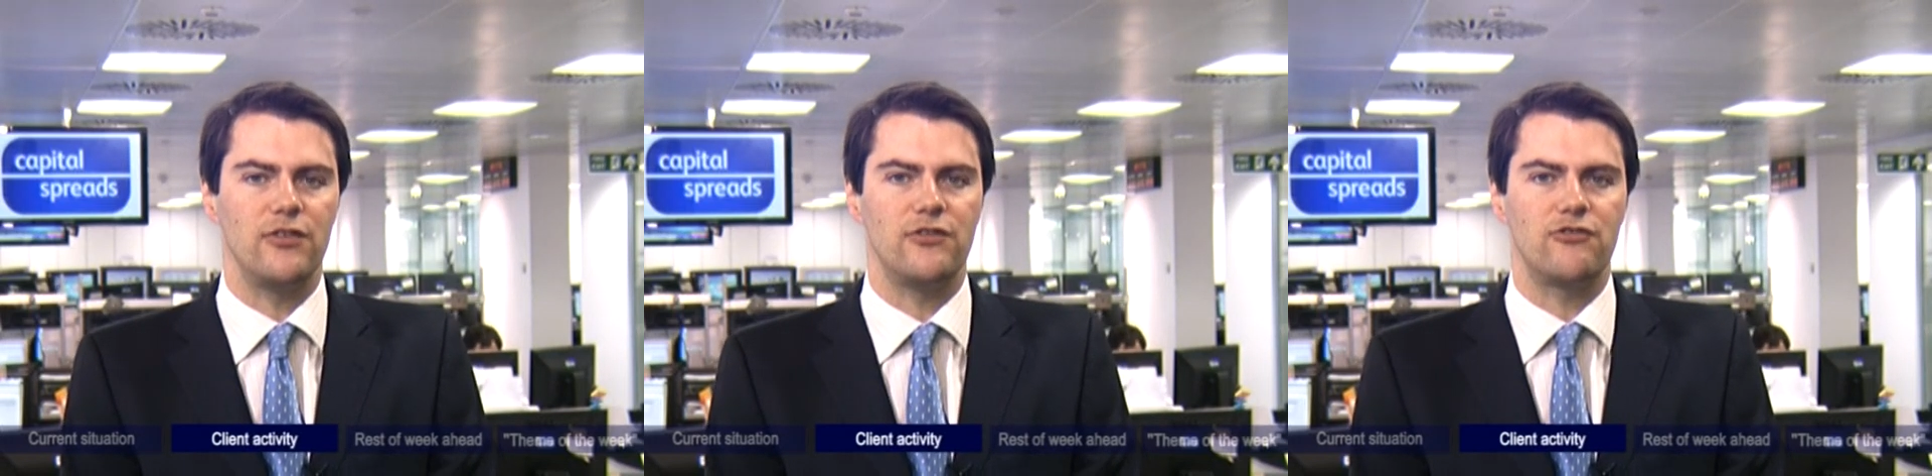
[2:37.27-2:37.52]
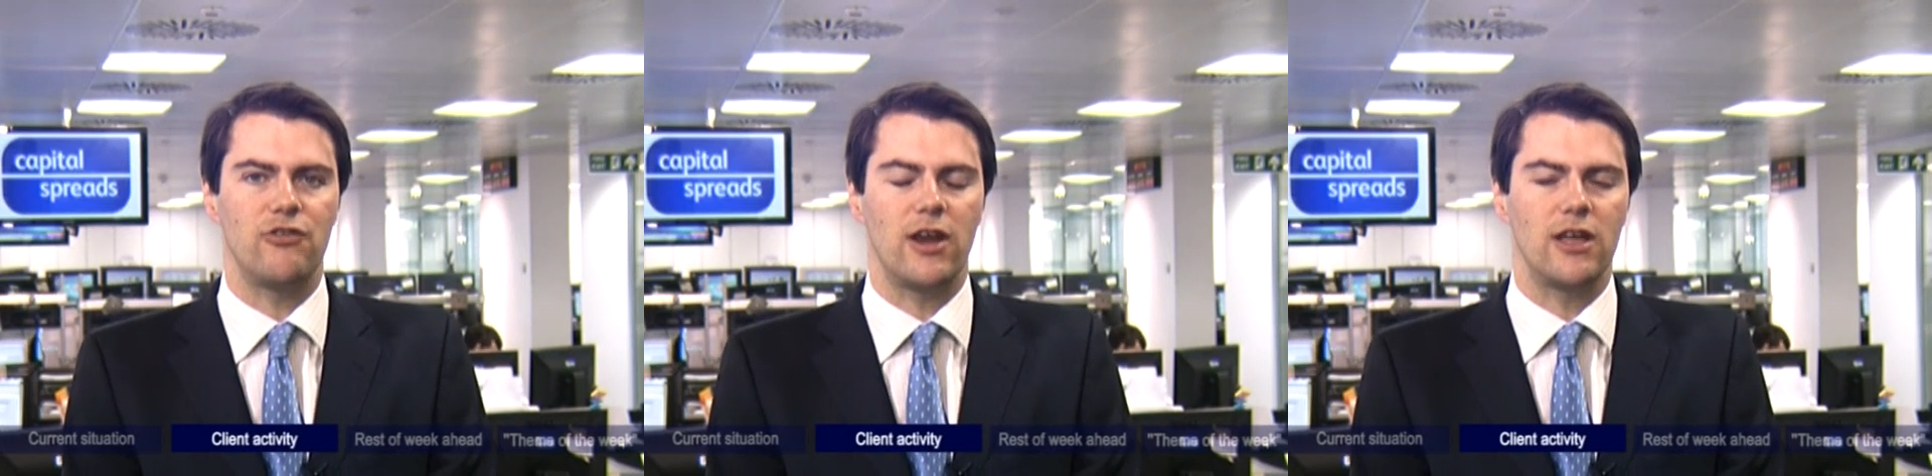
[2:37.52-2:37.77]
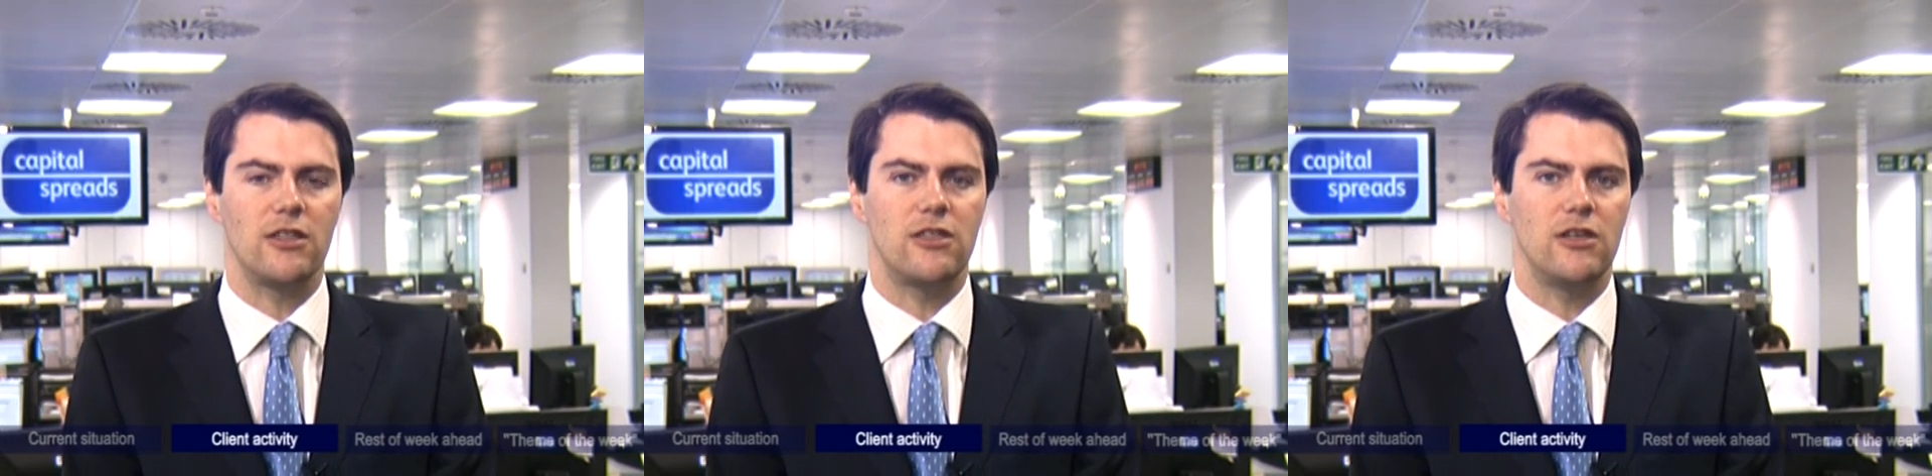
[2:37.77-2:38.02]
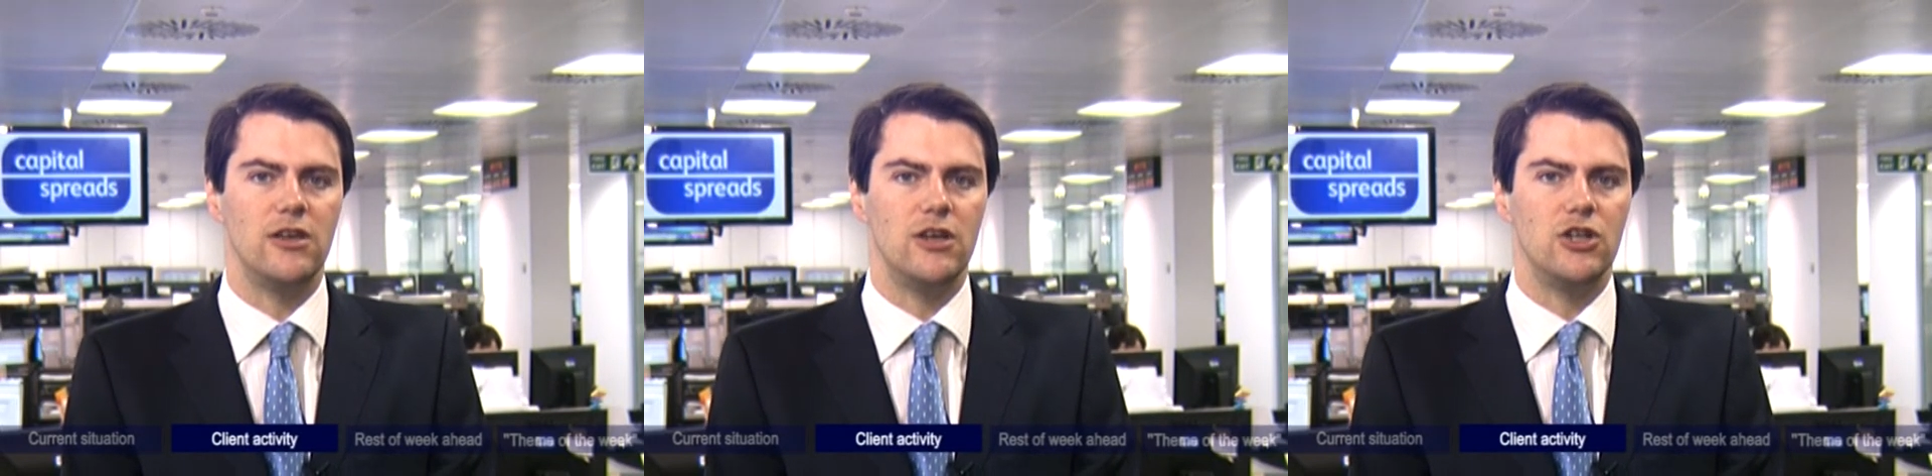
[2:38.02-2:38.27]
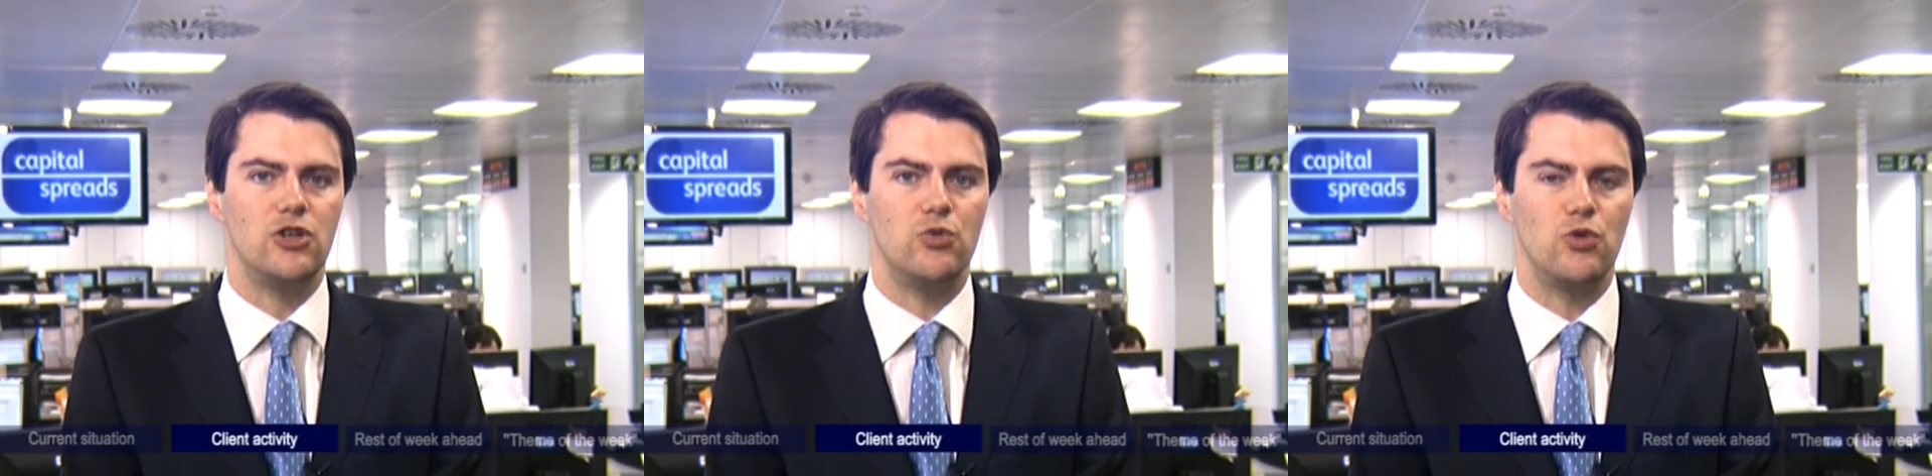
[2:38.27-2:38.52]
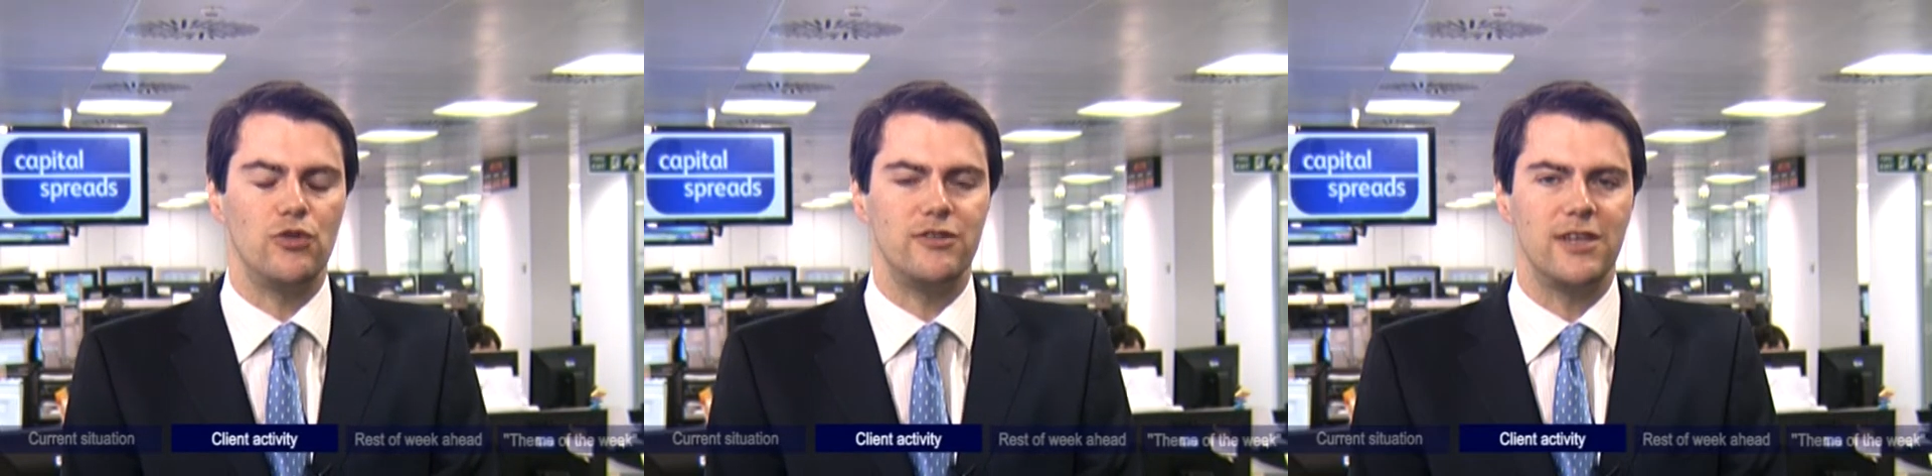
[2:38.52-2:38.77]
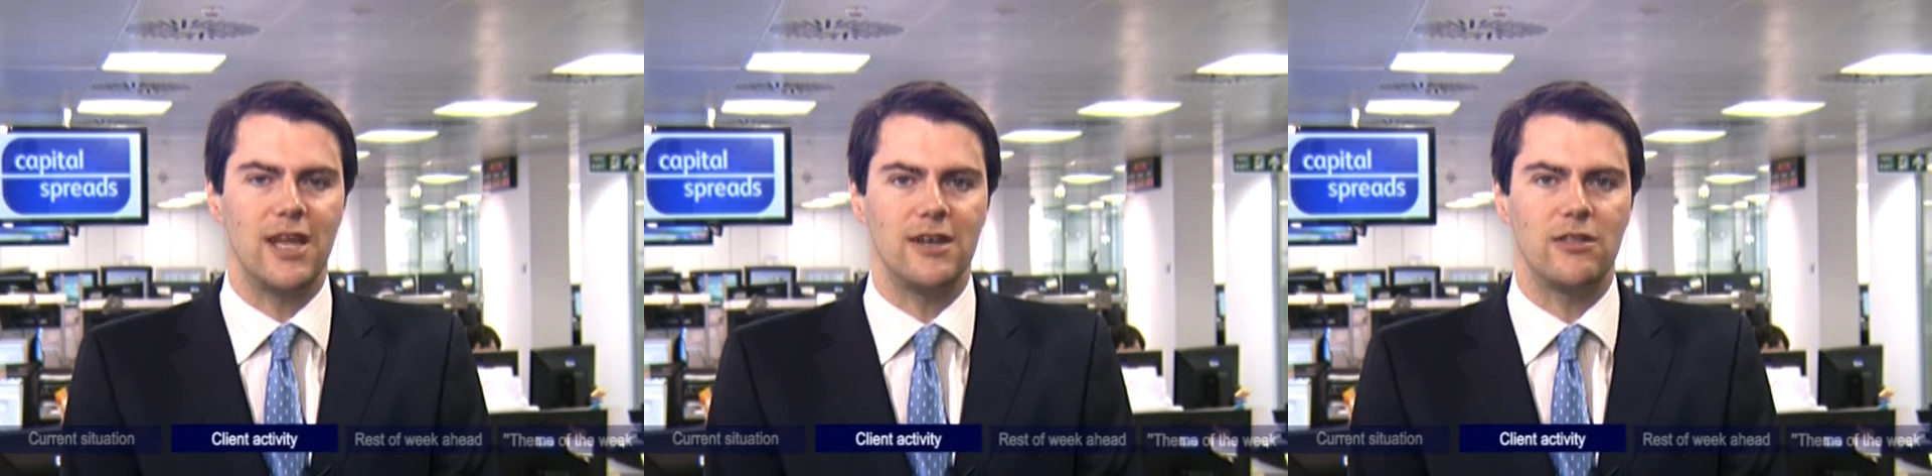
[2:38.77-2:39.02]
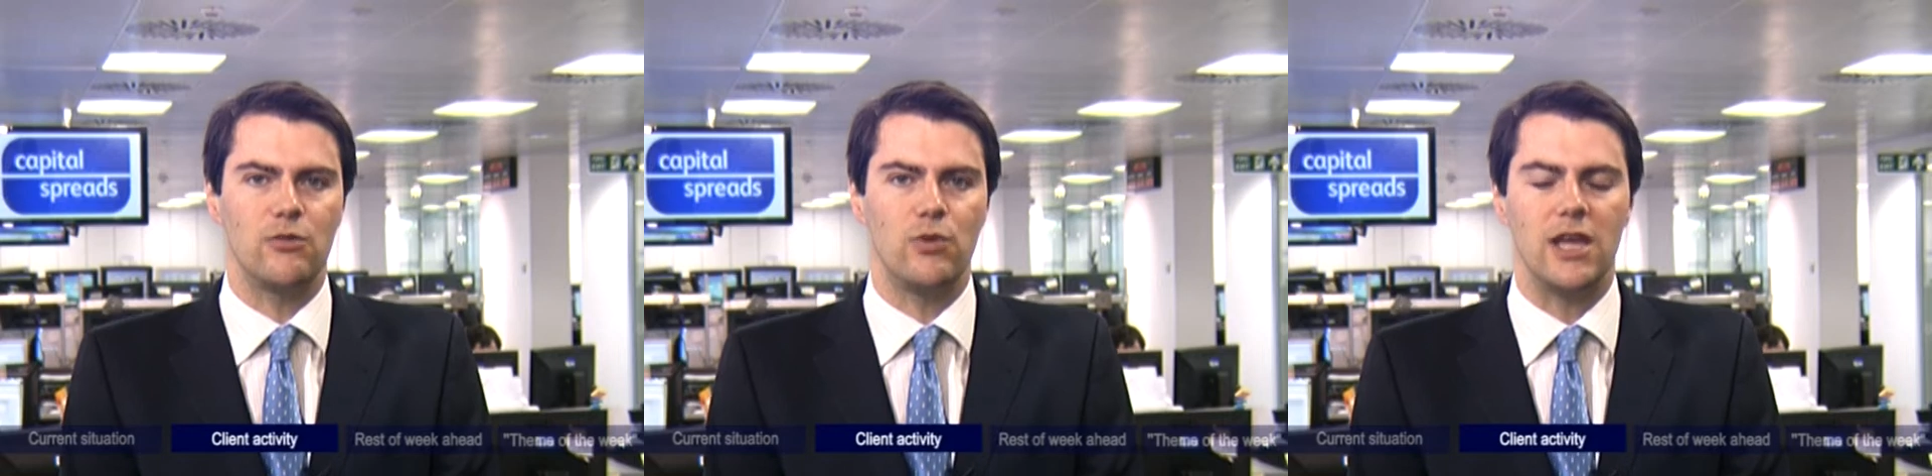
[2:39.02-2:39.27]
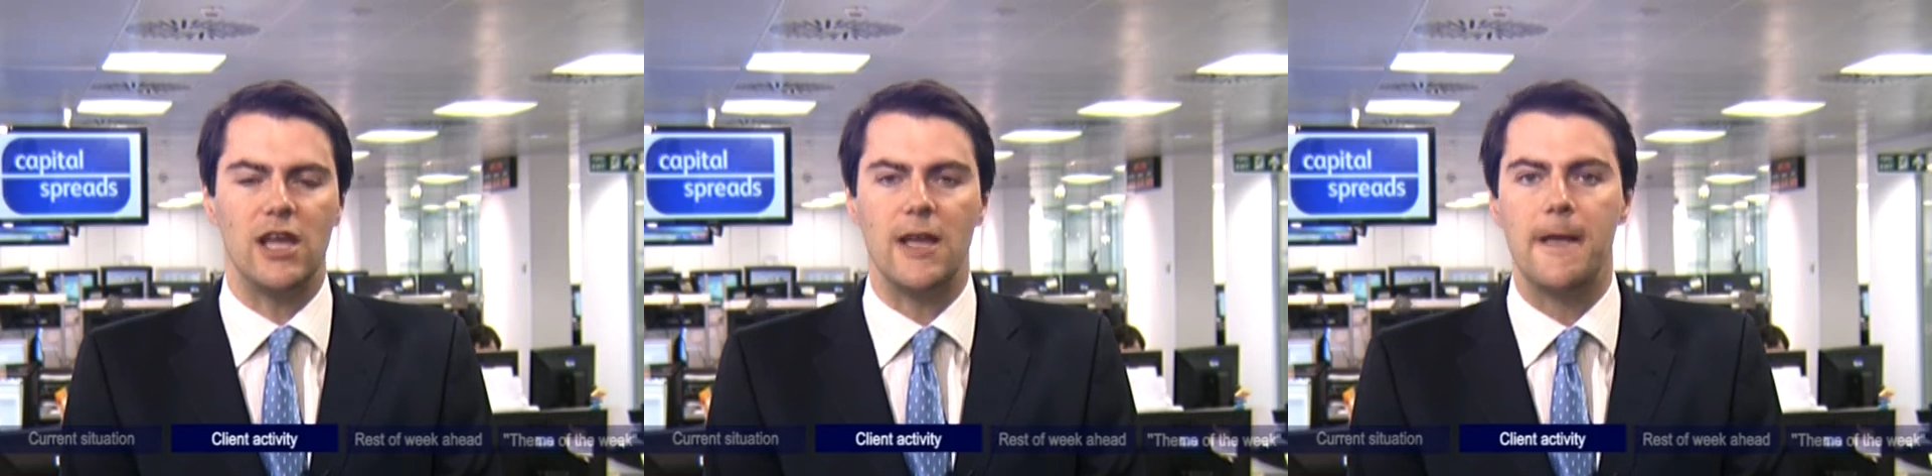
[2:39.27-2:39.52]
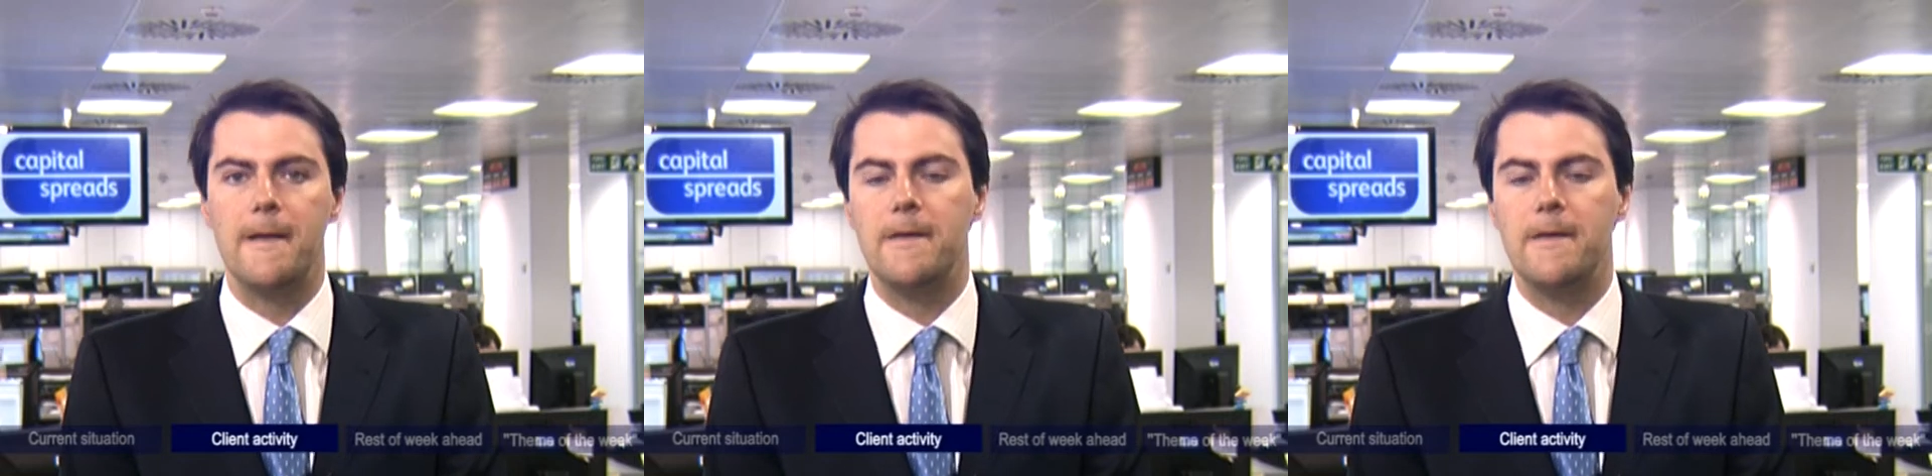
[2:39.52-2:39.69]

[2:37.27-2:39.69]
strength towards the end of the week.